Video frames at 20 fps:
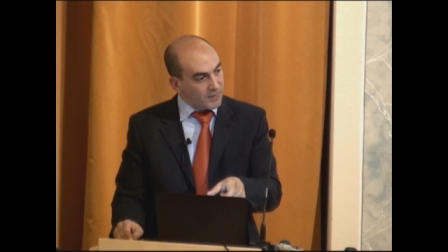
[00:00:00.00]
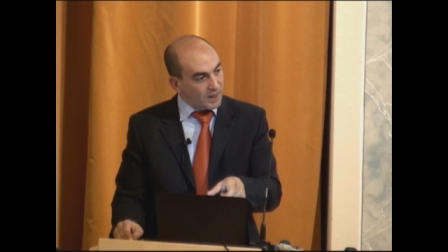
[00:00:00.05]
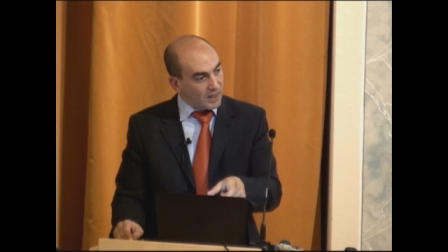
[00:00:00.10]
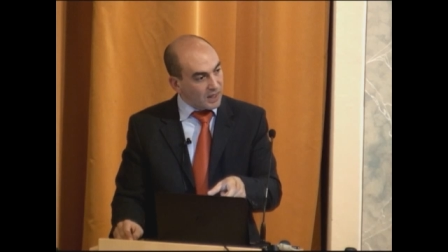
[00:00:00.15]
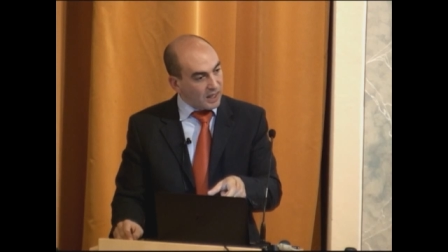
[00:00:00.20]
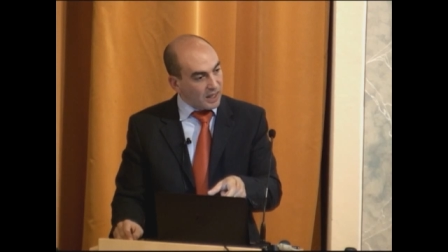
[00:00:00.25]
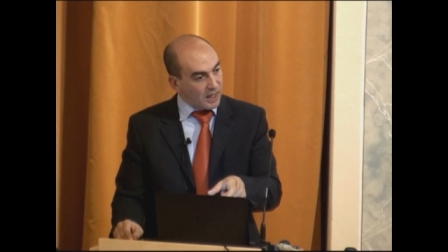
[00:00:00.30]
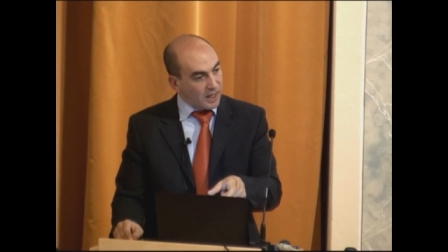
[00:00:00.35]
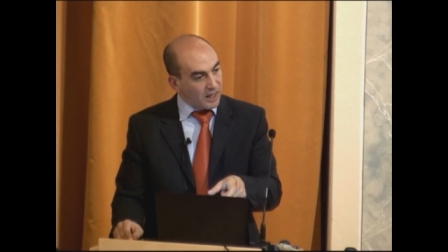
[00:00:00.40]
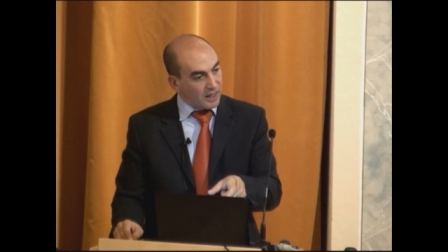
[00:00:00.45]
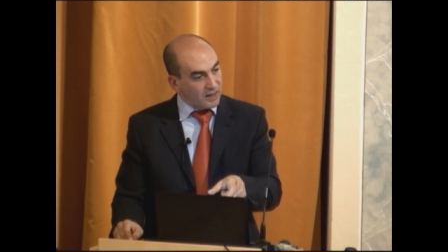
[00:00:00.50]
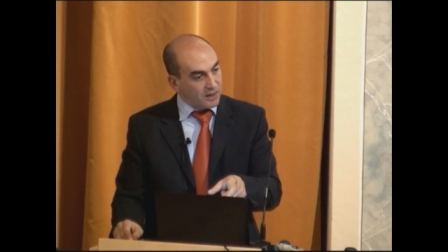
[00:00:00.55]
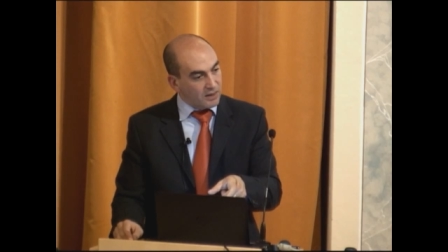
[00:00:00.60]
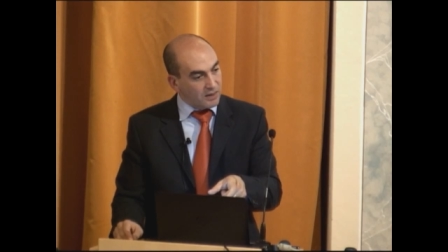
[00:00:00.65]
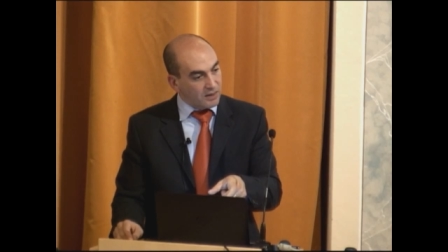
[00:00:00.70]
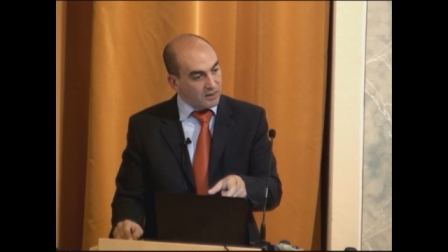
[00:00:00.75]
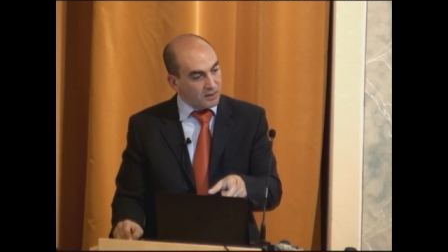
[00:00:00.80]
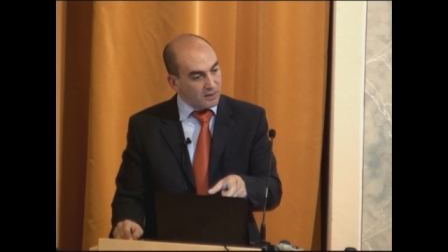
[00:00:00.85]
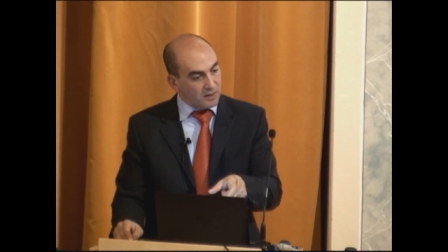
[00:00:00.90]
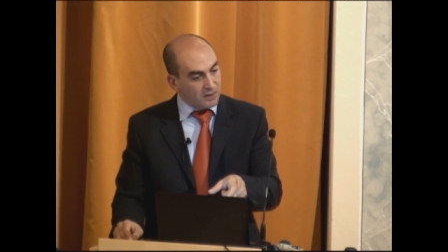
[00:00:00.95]
and
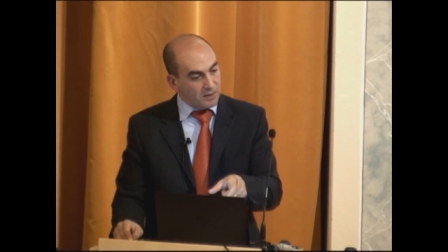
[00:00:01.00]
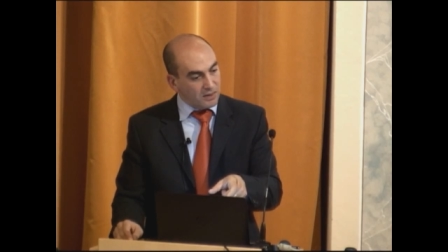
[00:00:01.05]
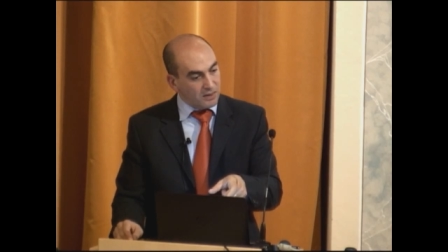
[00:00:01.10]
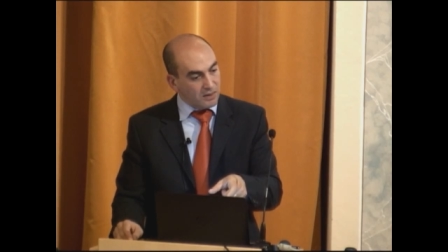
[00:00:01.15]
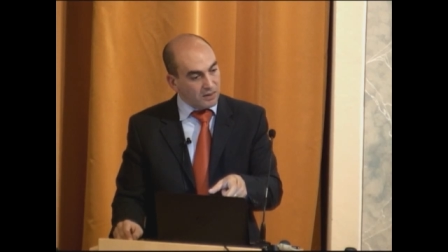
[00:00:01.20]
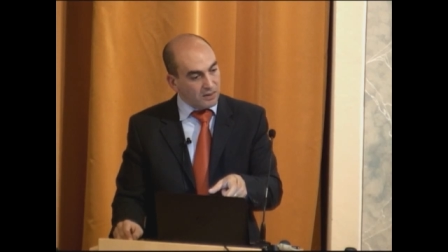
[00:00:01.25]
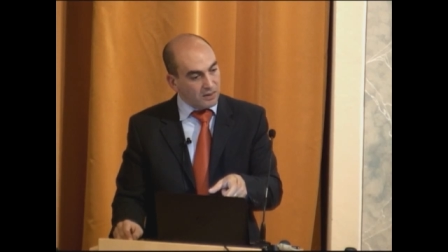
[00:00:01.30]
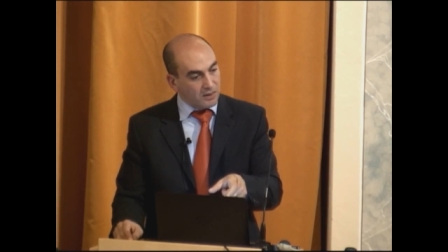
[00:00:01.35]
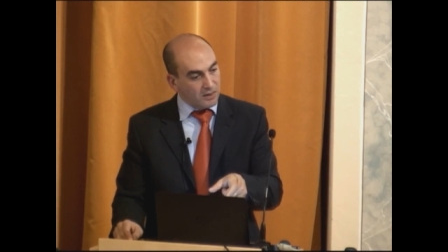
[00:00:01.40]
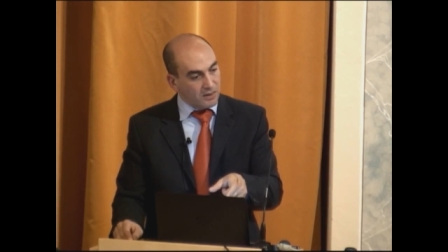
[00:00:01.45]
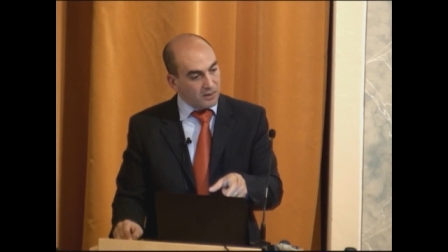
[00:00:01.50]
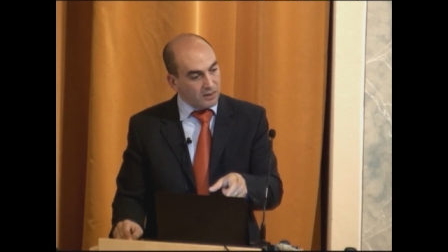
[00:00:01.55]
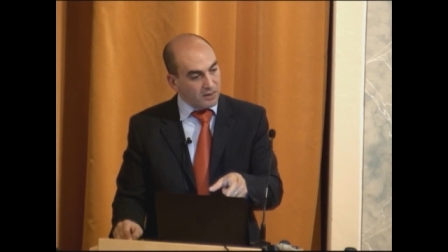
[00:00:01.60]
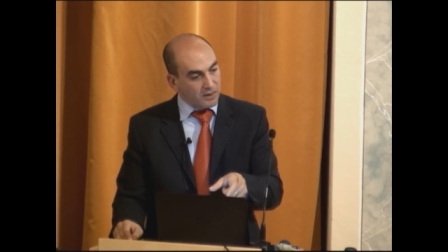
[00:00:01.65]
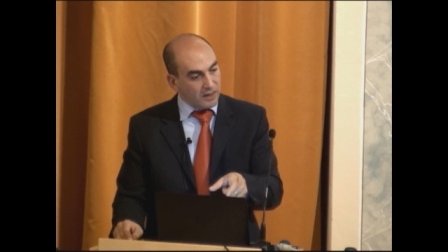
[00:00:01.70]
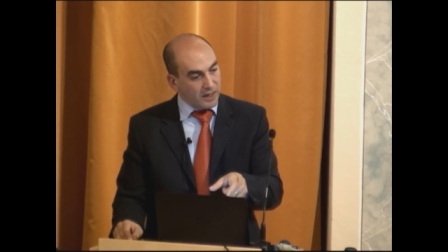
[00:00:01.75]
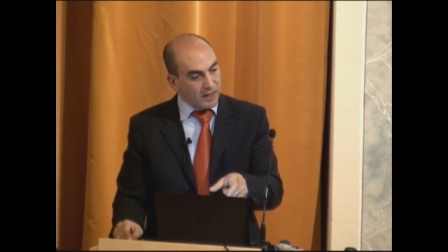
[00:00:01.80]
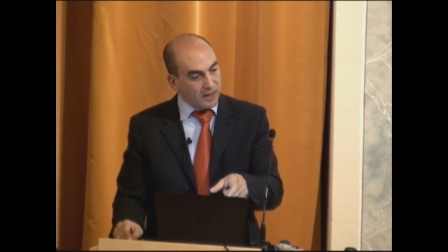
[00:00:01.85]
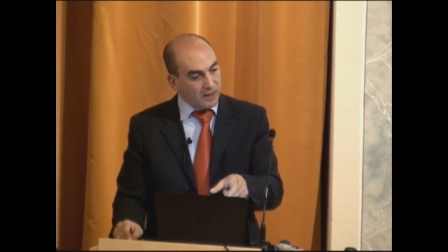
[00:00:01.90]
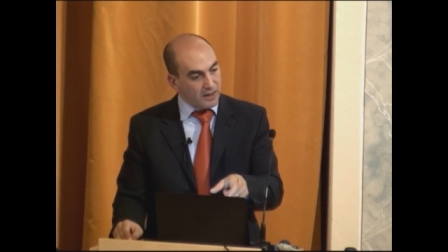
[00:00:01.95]

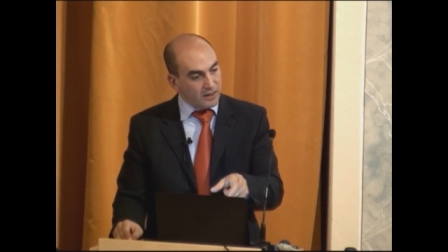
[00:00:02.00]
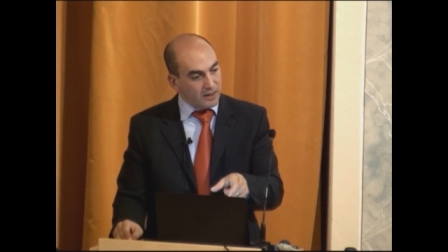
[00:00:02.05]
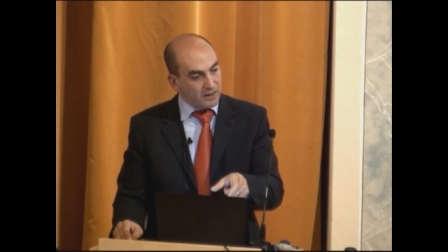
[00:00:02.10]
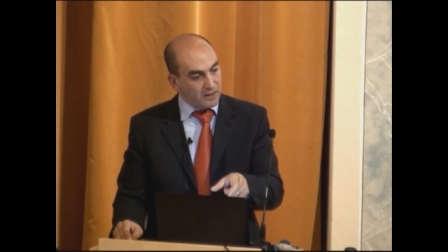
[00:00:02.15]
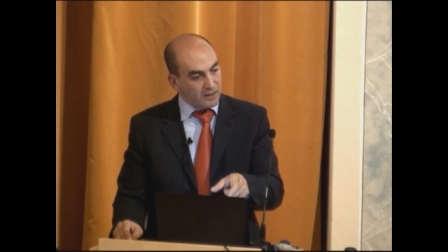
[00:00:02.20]
they